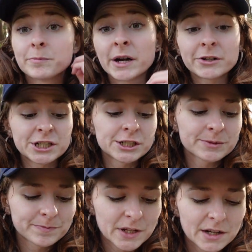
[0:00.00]
battery change.
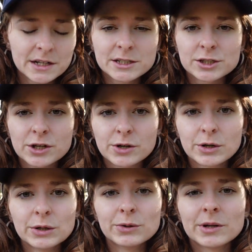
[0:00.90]

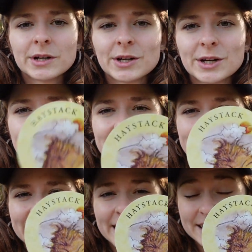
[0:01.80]
So,
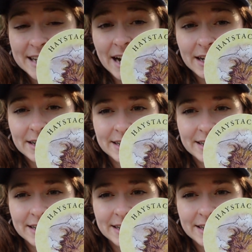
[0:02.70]
haystack.